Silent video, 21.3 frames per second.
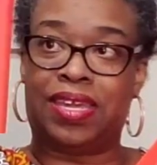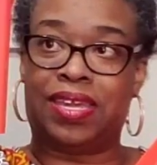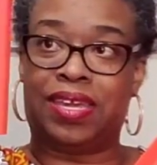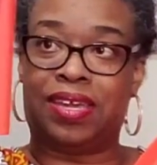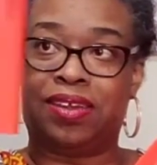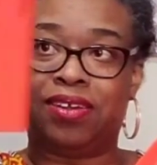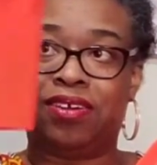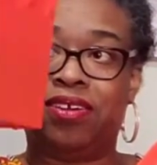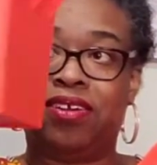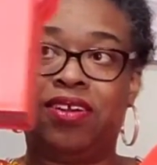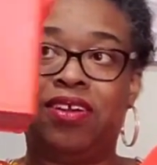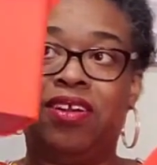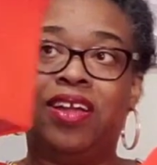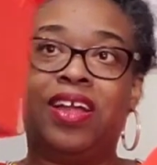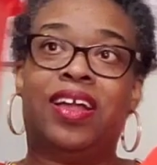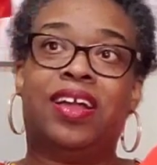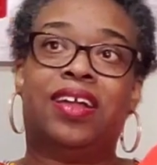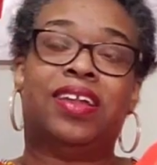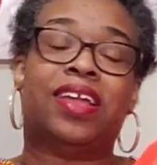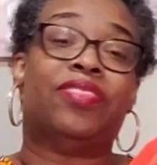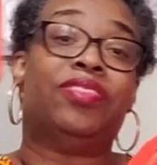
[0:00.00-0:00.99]
here.
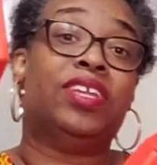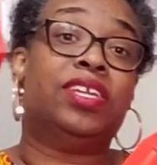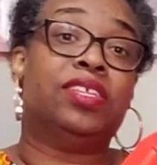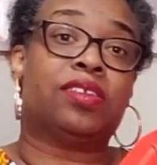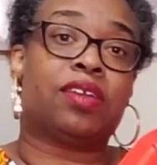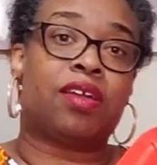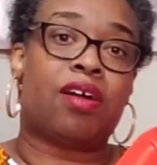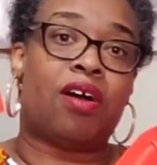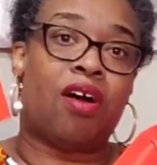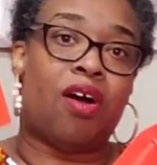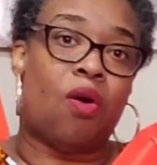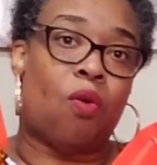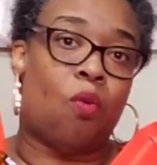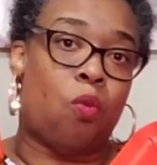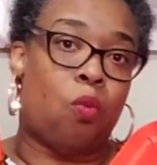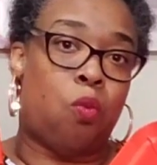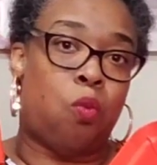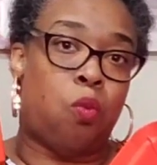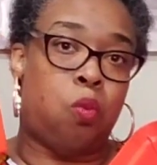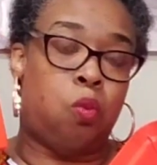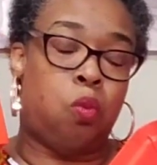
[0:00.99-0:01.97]
Now these are
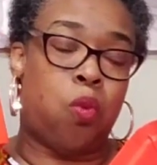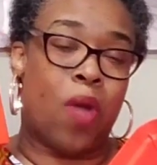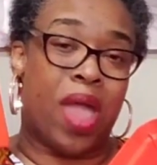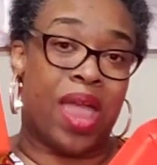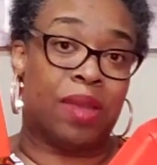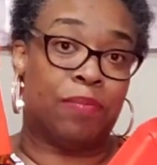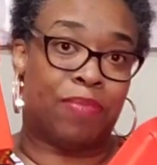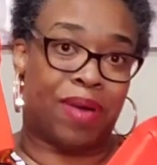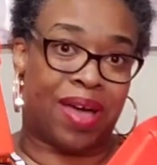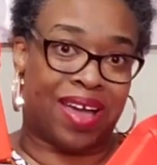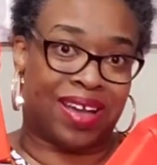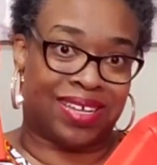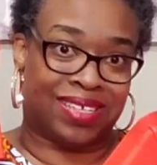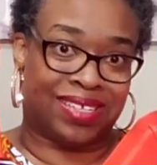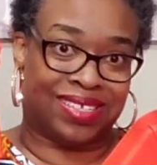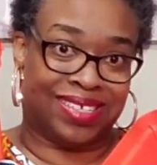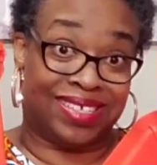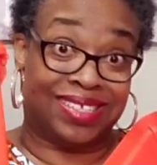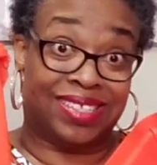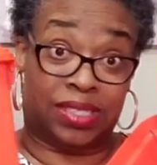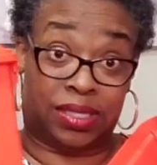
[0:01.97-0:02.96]
called wet
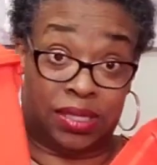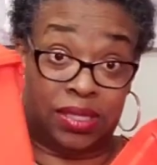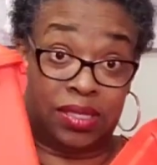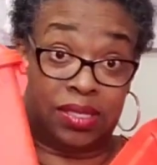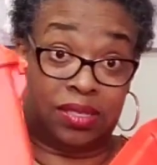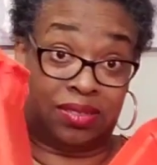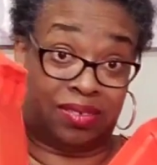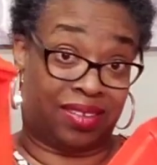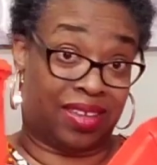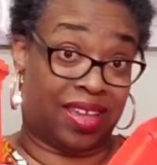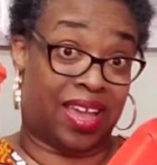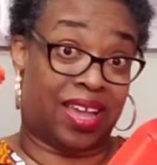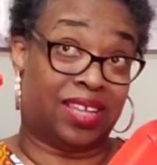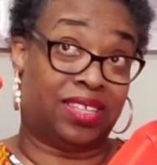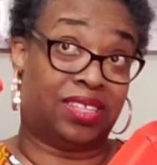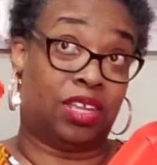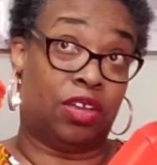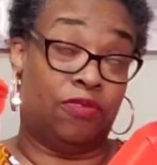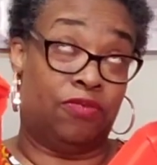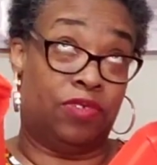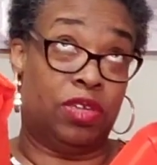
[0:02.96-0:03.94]
boxes. Okay,
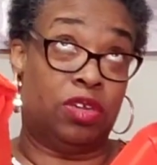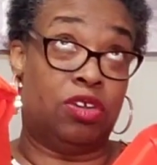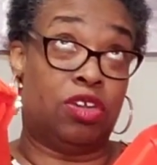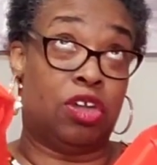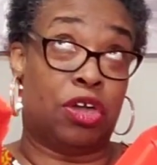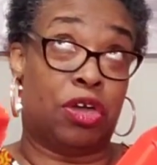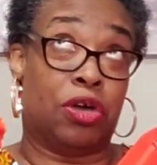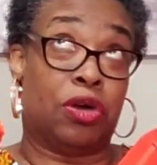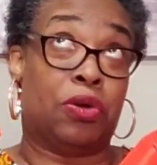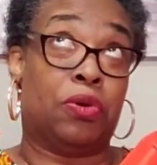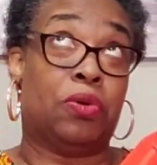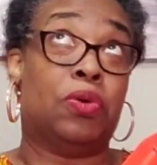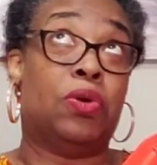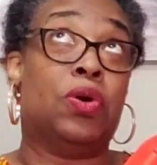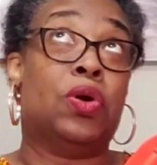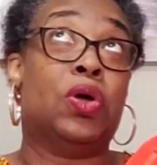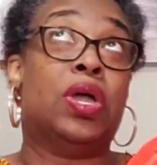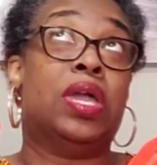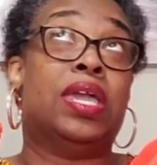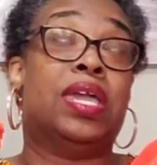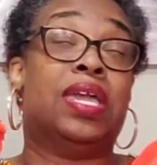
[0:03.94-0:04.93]
so if you go,
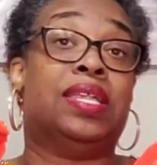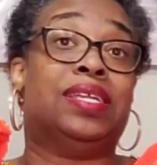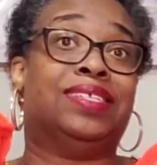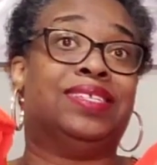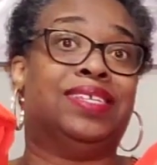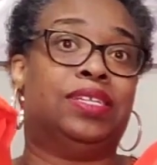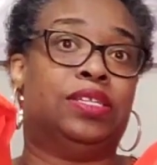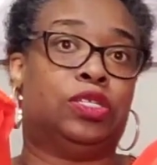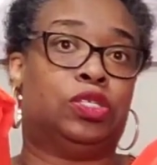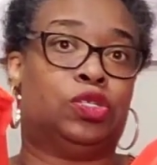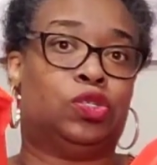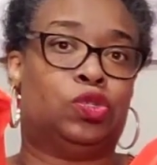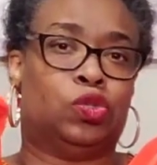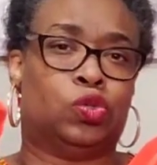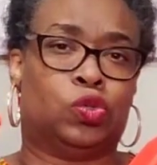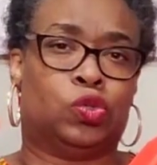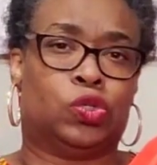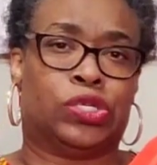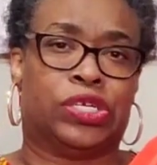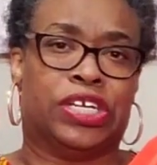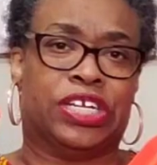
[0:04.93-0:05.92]
it is in the
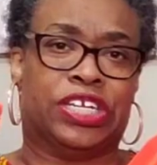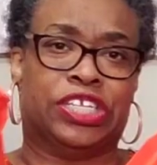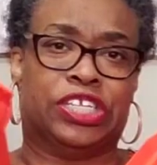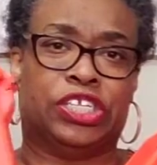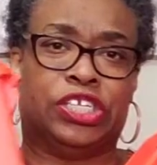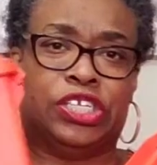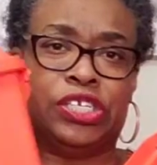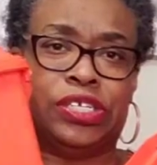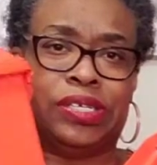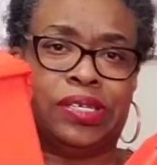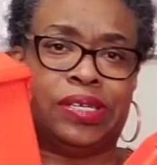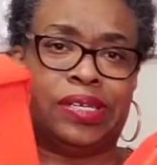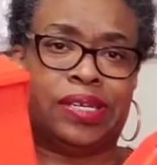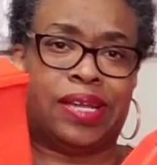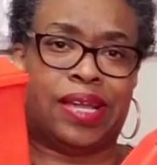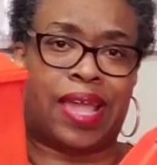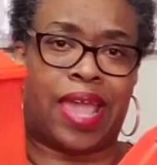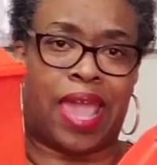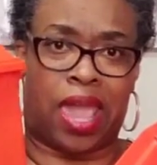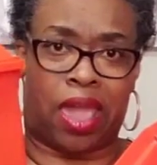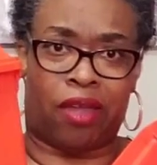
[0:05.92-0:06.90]
storage
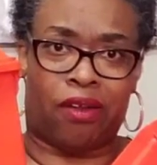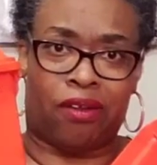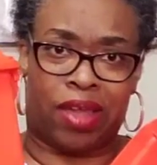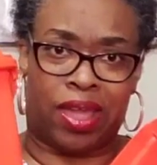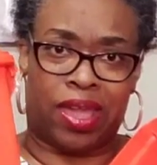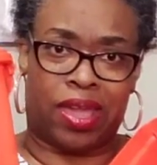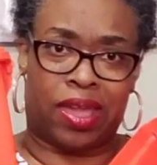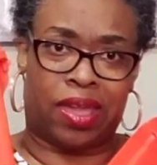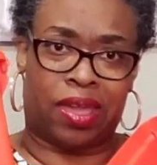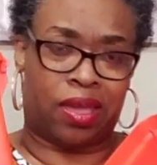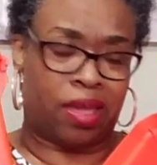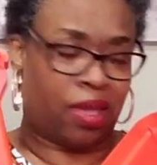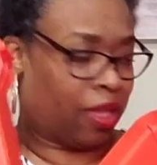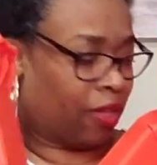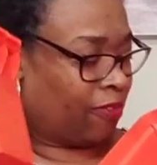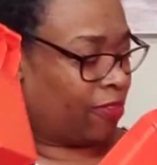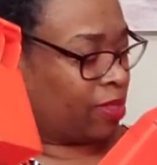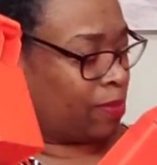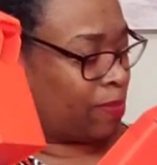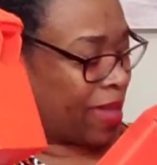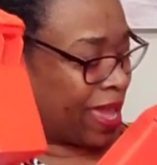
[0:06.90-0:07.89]
area
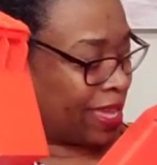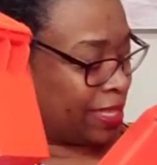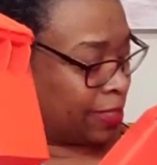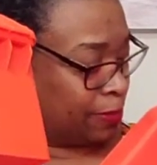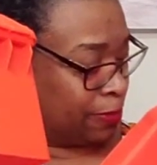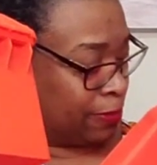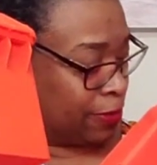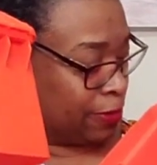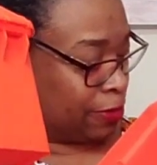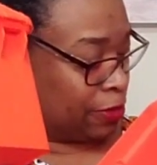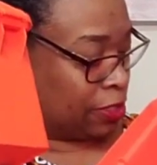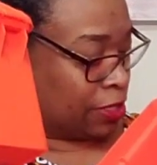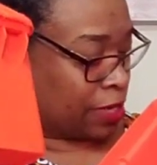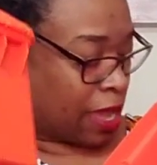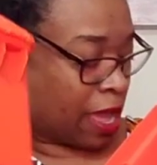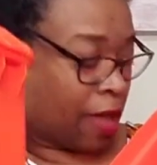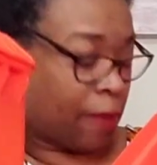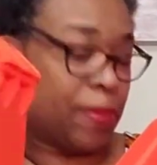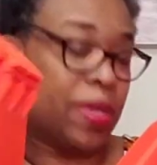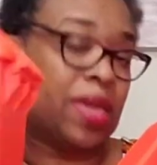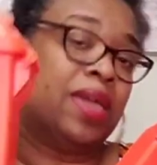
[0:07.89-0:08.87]
of the Bass Pro
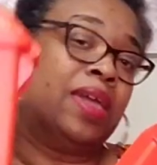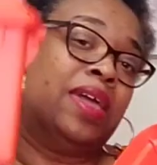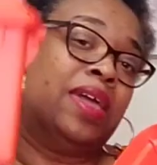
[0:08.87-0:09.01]
Shop.